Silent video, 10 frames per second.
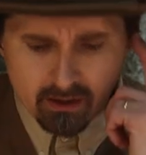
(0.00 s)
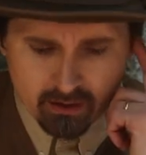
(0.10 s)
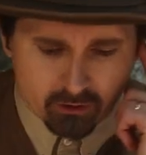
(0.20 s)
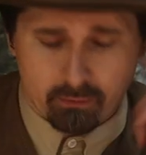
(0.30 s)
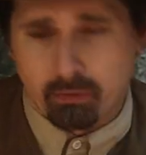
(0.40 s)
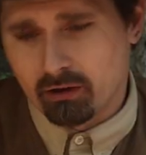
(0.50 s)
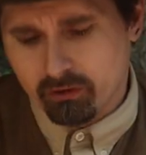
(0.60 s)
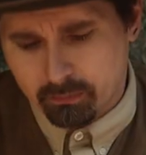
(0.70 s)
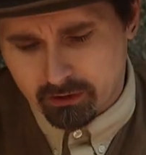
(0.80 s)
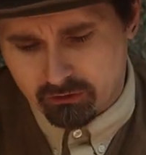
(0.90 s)
Not a
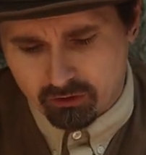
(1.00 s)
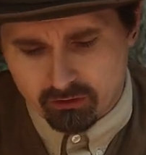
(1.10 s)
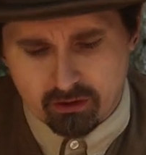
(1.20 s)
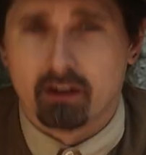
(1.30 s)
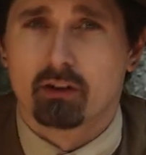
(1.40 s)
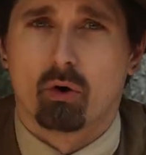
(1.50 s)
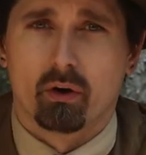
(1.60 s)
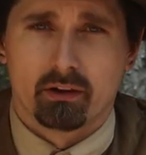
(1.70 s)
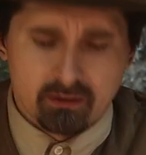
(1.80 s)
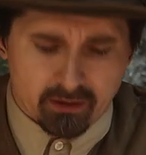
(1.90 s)
polish, but just an
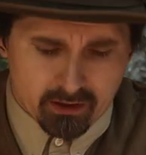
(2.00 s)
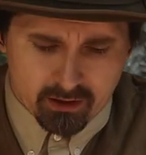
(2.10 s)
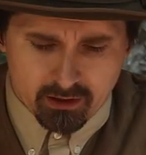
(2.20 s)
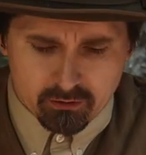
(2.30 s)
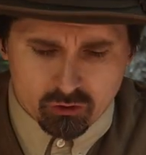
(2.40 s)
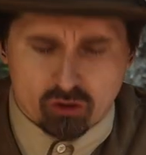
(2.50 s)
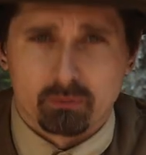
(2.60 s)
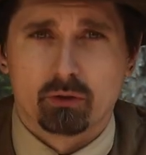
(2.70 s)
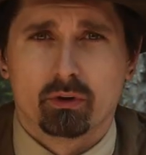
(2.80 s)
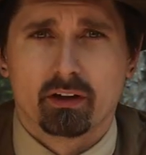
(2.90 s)
oiling like I
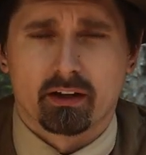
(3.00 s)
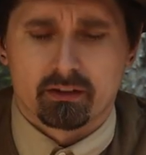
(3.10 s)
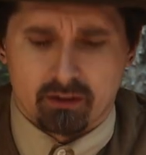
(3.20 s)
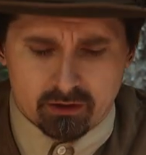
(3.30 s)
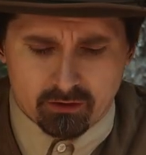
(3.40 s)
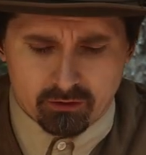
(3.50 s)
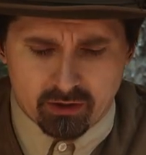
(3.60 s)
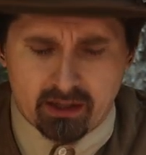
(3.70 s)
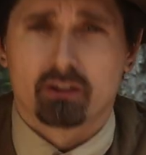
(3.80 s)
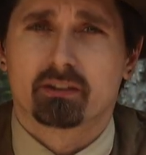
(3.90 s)
normally would. If you
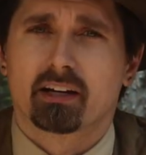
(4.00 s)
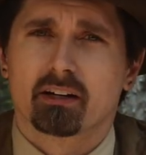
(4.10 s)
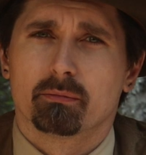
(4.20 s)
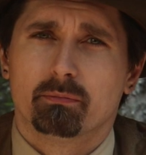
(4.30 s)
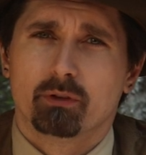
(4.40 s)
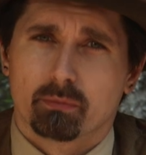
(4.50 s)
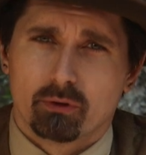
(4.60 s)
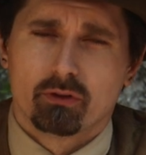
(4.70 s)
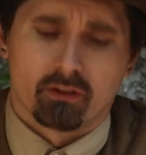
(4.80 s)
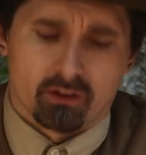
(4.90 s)
take good care of your
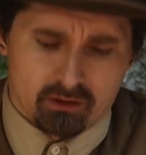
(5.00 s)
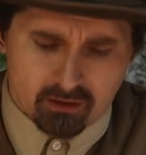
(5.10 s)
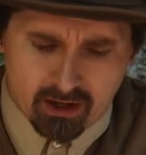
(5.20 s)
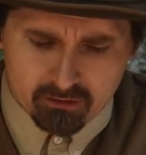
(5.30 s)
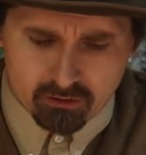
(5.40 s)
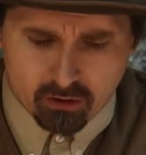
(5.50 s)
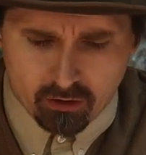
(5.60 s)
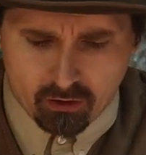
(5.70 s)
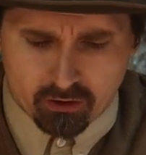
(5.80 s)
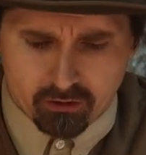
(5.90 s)
boots, they're going to last a
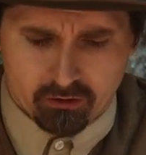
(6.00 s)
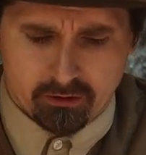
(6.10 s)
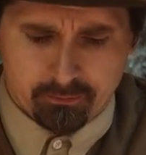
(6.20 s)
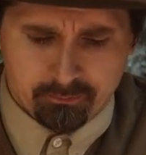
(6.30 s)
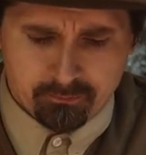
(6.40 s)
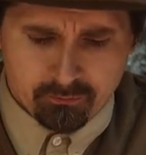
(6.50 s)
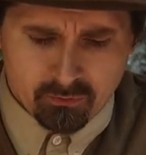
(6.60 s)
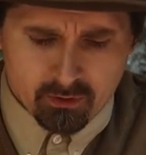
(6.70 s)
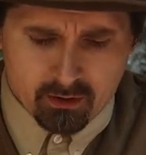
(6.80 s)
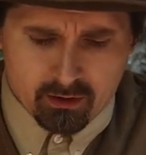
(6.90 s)
lot longer, and
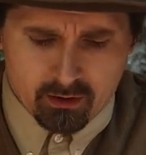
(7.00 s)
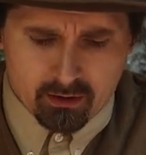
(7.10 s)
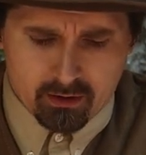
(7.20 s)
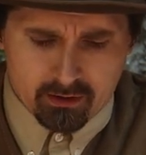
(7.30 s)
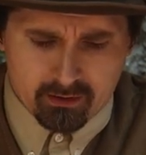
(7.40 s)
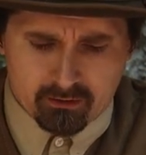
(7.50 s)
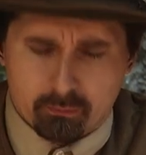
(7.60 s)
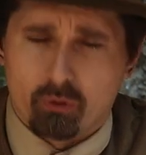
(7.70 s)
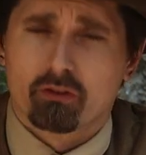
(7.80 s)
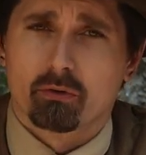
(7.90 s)
that's
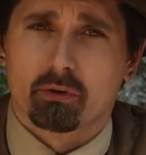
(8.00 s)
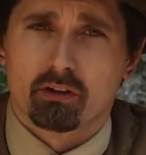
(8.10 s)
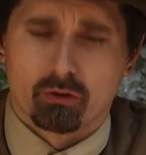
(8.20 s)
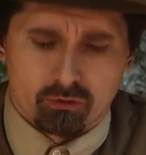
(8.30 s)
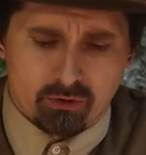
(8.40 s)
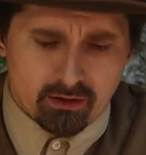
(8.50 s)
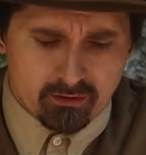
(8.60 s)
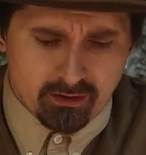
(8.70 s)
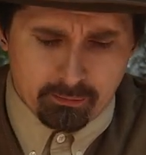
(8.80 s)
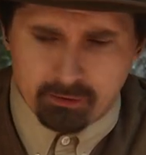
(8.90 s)
important. So we're going to go through that
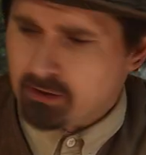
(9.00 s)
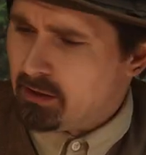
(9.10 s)
step.